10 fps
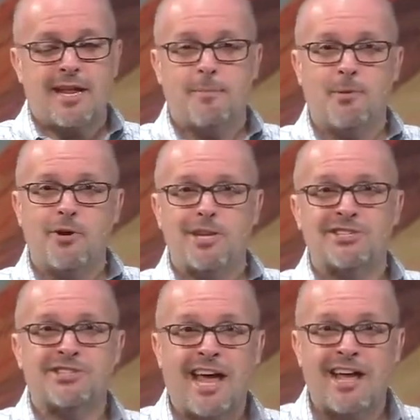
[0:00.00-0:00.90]
He put
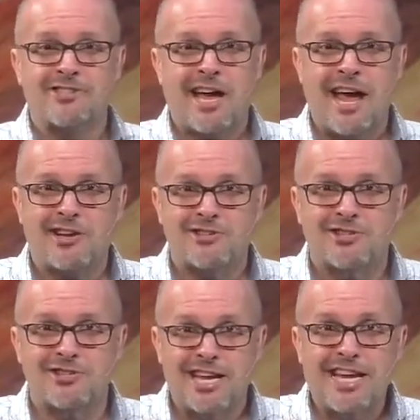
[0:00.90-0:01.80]
his dad's
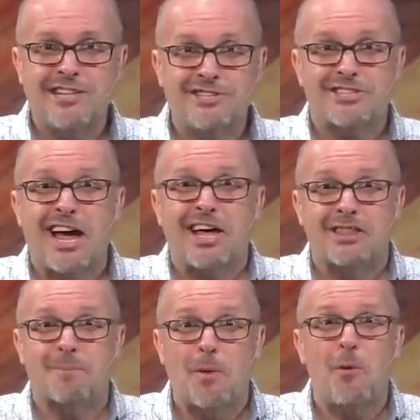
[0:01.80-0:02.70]
ashes
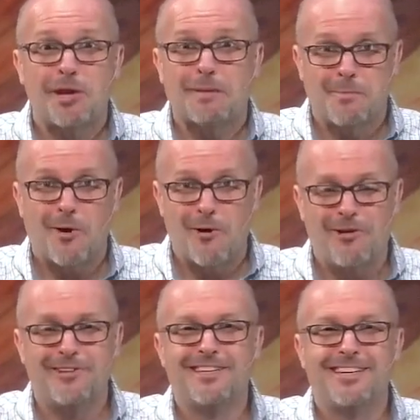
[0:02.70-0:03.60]
inside the bowling
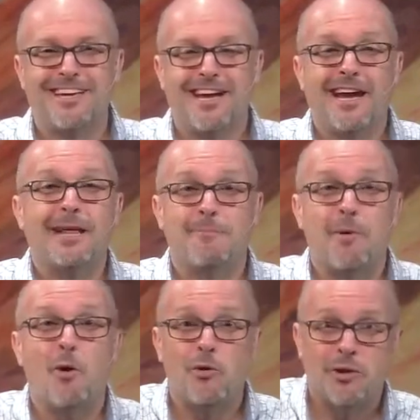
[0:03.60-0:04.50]
ball, and he
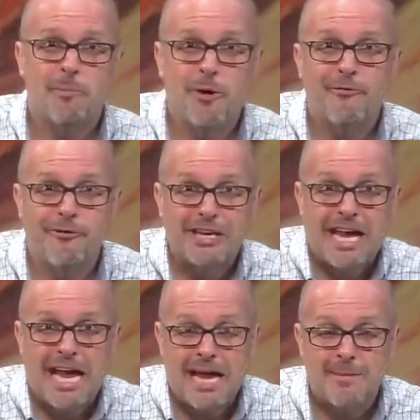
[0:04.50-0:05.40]
bowled a perfect
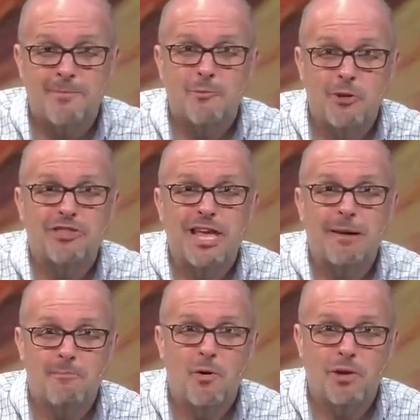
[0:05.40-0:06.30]
game with
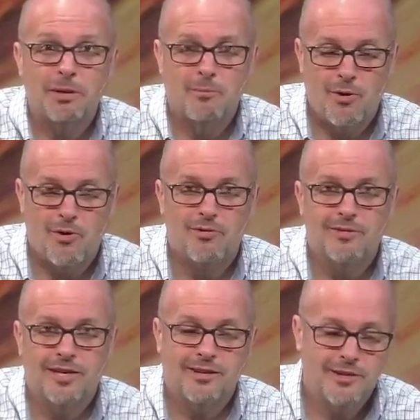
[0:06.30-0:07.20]
that bowling
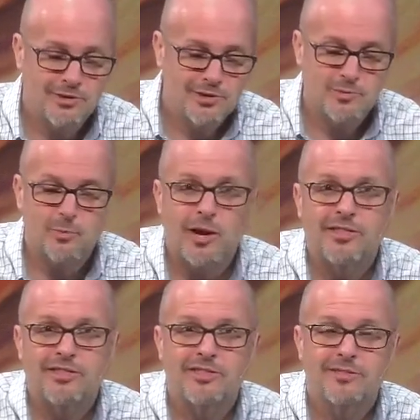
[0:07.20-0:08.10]
ball. Now here's
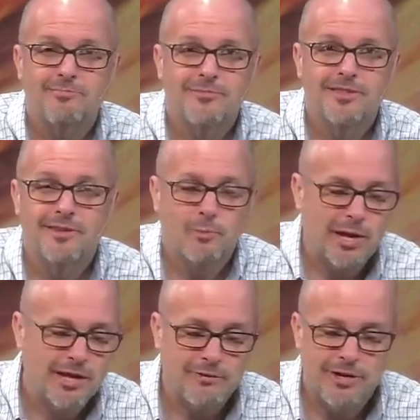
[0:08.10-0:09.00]
what
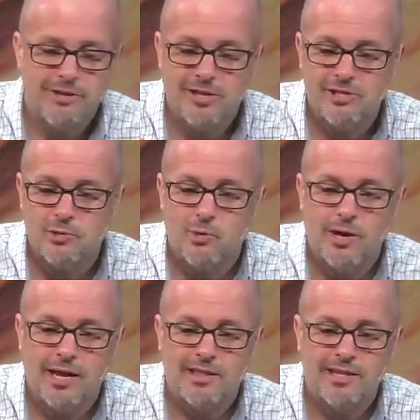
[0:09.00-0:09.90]
when I hear that
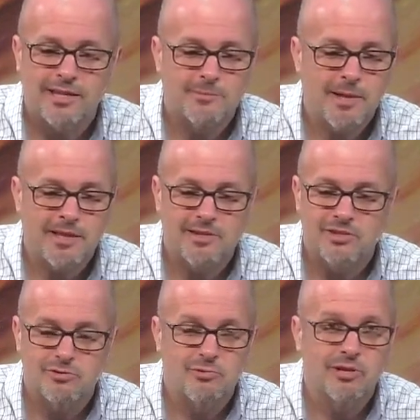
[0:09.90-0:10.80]
story, I think, man,
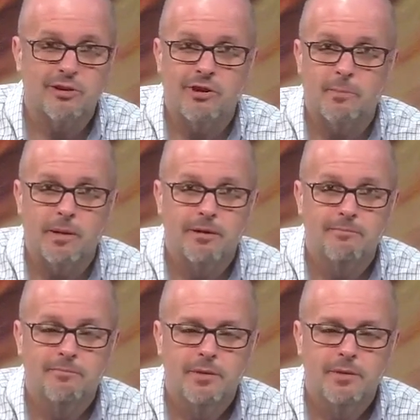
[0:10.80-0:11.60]
that's just really creepy.